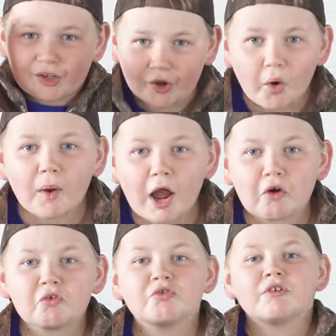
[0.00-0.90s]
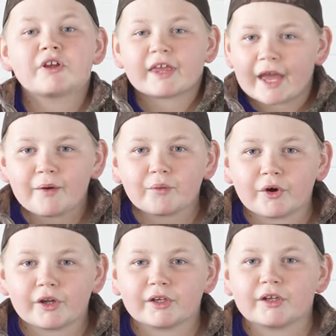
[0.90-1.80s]
Go out, get
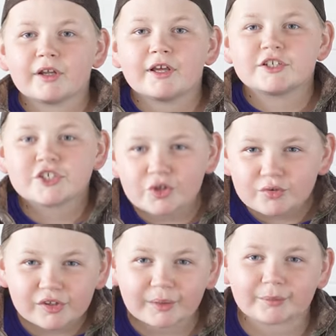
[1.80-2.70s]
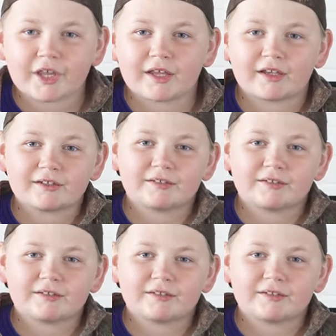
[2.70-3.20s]
one, and shoot something.